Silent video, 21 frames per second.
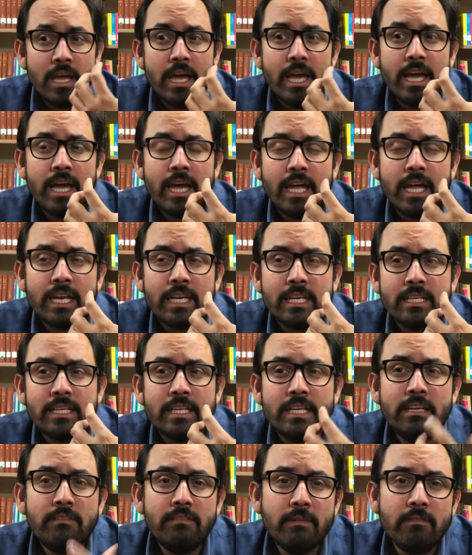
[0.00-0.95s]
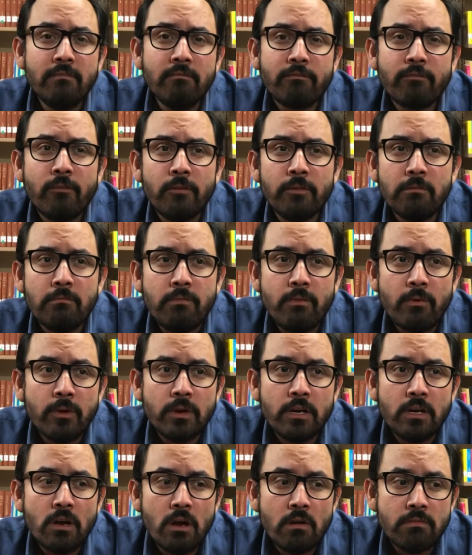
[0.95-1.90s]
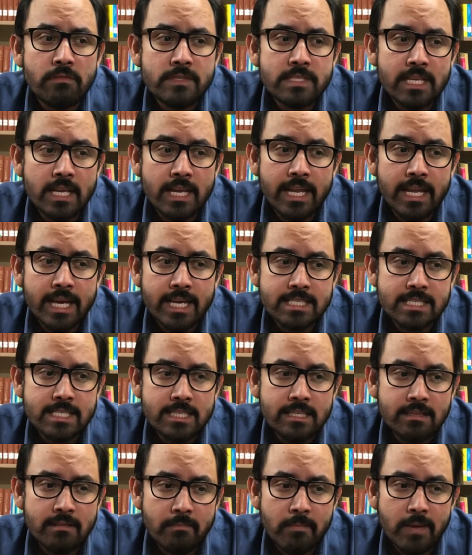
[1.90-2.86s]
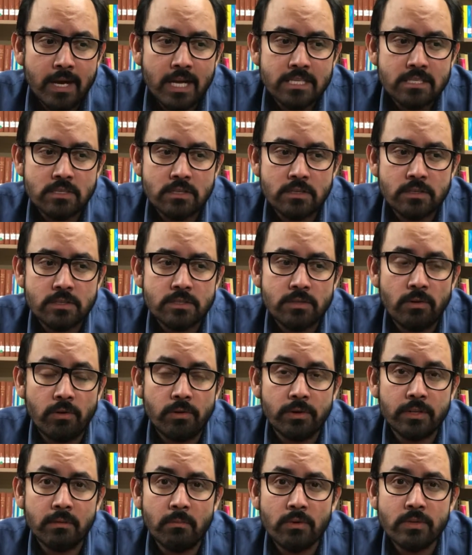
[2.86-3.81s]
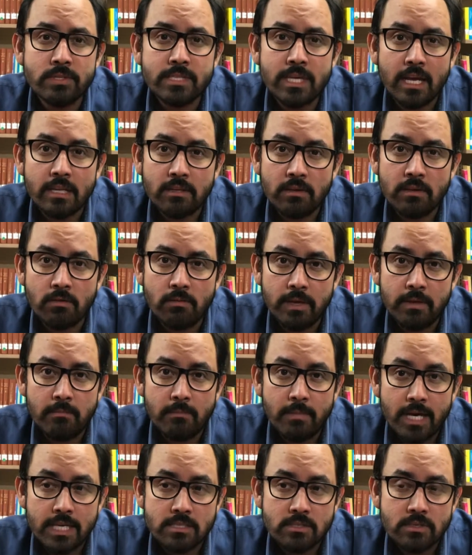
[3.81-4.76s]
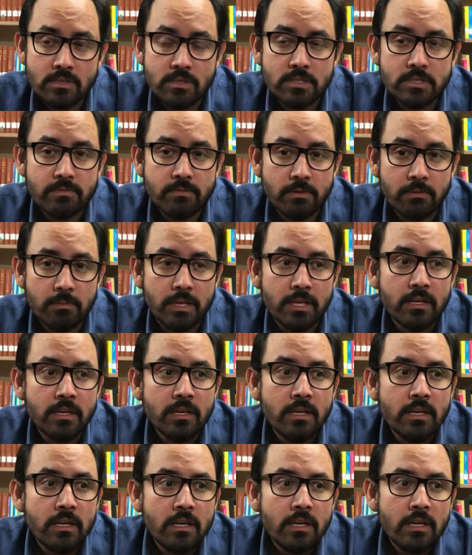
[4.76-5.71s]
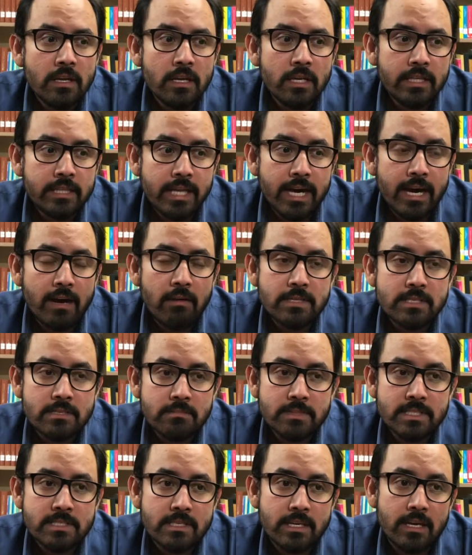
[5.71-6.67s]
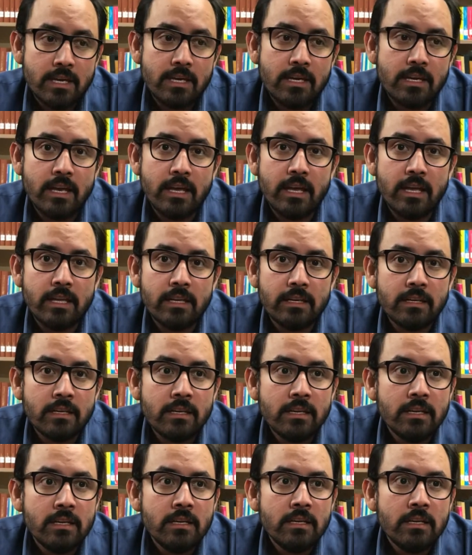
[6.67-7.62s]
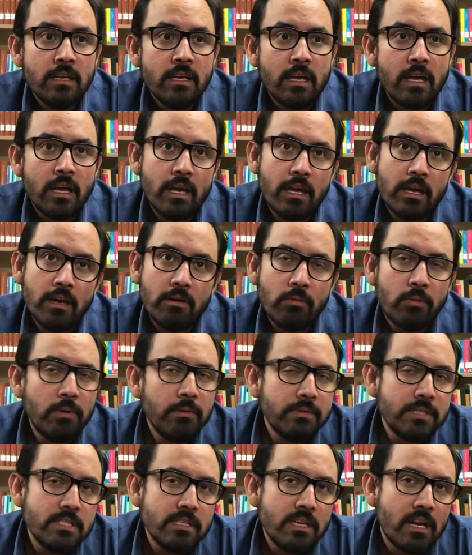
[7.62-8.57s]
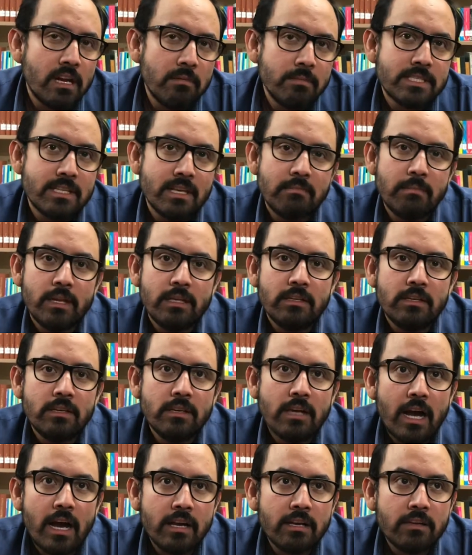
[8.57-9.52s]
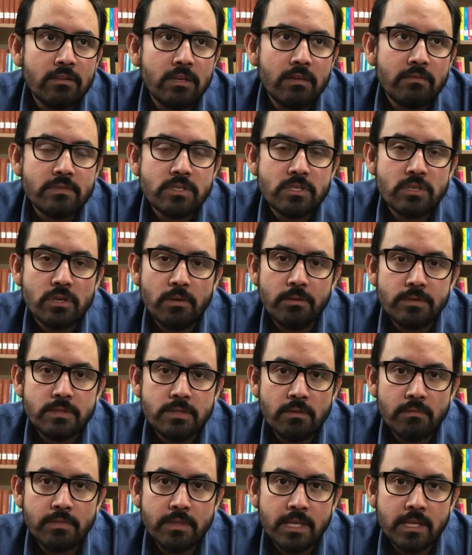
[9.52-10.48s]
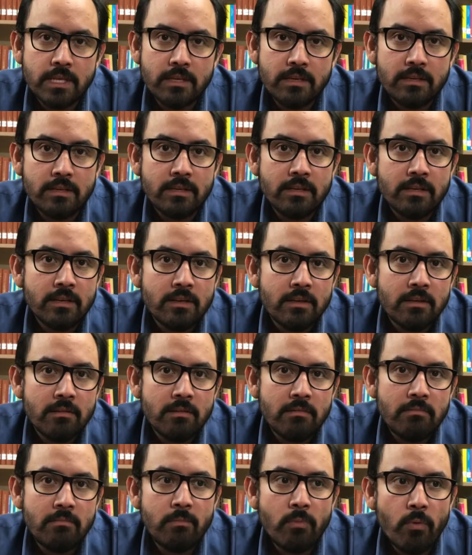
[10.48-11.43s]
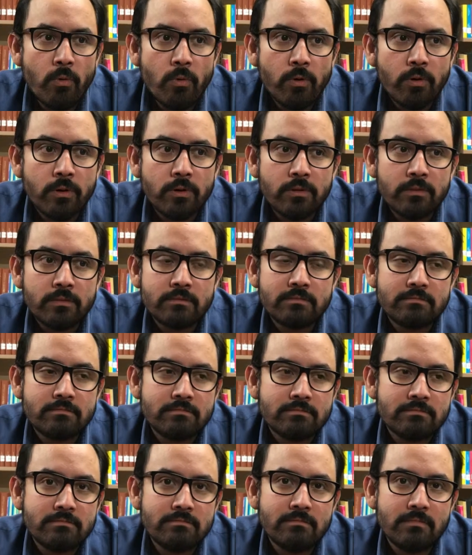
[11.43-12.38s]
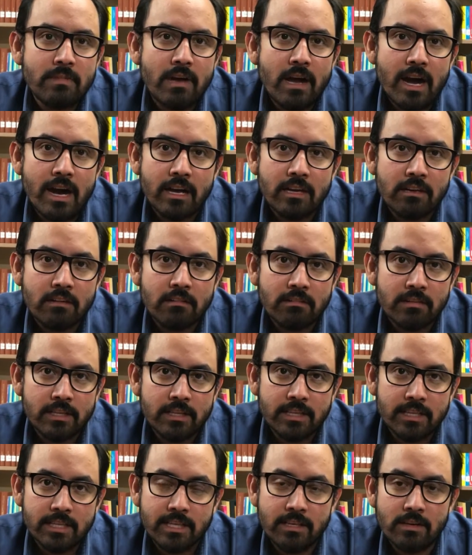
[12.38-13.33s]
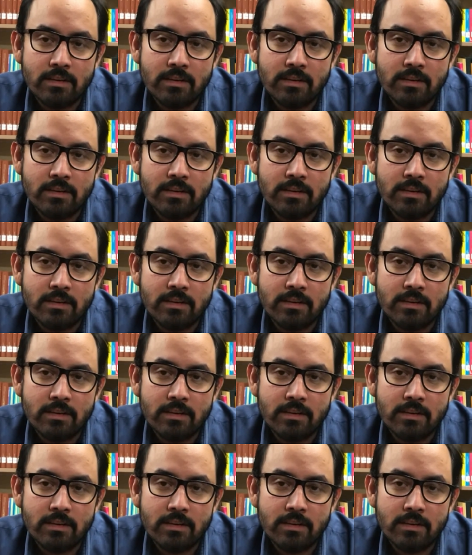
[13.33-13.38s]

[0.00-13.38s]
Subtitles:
And even from the point of selecting the masters or the most adequate masters for me, that was a mistake. And well, it's not a mistake, but I could have chose something more accurately.